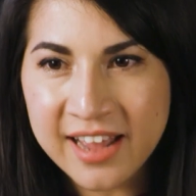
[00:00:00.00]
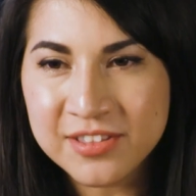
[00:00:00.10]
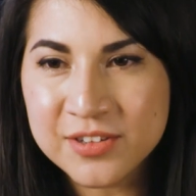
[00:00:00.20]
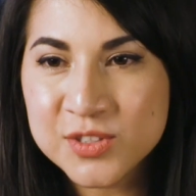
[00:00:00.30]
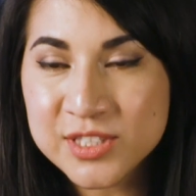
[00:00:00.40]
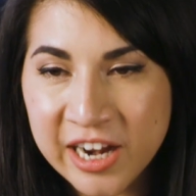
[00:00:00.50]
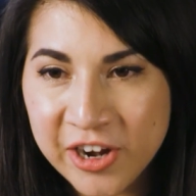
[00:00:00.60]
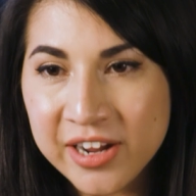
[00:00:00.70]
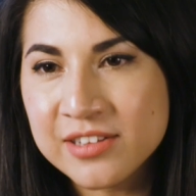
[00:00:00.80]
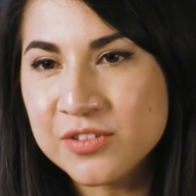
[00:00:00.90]
get those
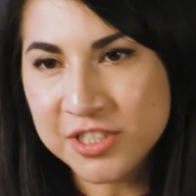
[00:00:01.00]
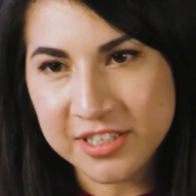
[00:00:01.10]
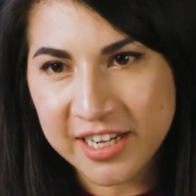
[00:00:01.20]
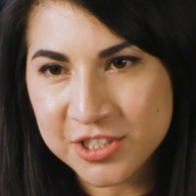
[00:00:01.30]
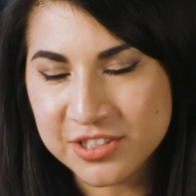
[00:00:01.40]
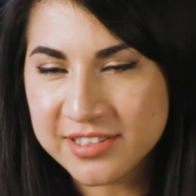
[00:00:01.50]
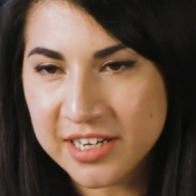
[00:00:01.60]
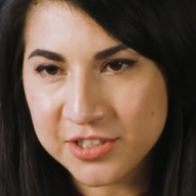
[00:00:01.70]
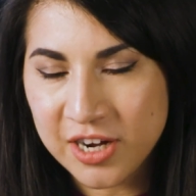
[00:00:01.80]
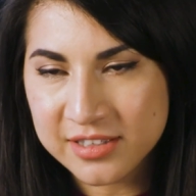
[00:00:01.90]
scary hallucinations
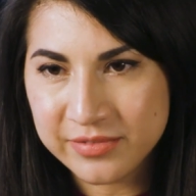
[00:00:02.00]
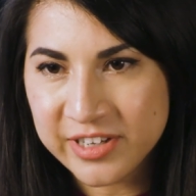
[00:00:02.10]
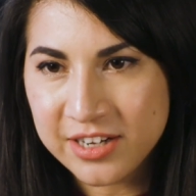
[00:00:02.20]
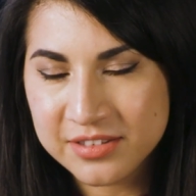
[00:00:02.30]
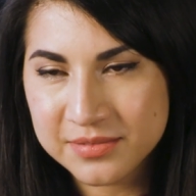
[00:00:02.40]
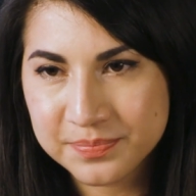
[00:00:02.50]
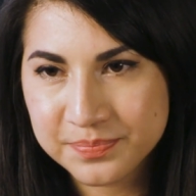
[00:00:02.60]
I talked about.